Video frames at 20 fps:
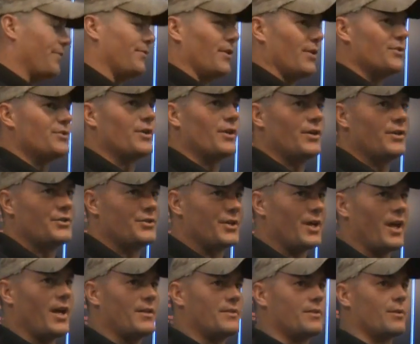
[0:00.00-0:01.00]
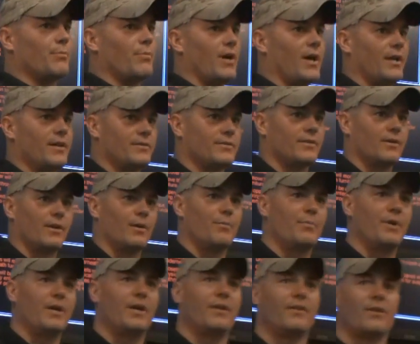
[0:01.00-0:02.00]
that there's a good chance somebody's going
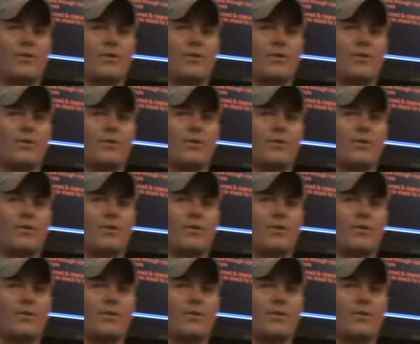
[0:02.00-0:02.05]
to be